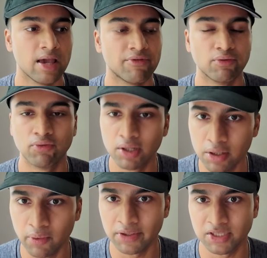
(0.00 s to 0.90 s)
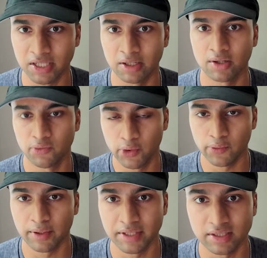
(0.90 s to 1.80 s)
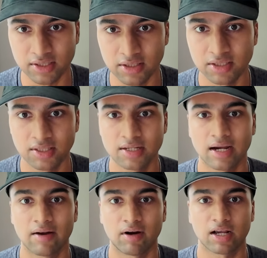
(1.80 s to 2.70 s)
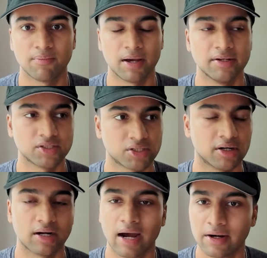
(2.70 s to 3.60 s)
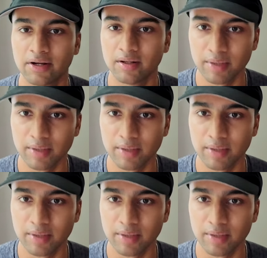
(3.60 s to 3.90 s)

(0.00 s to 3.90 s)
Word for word: if you really want to scale and you really want to take this seriously, I recommend start hiring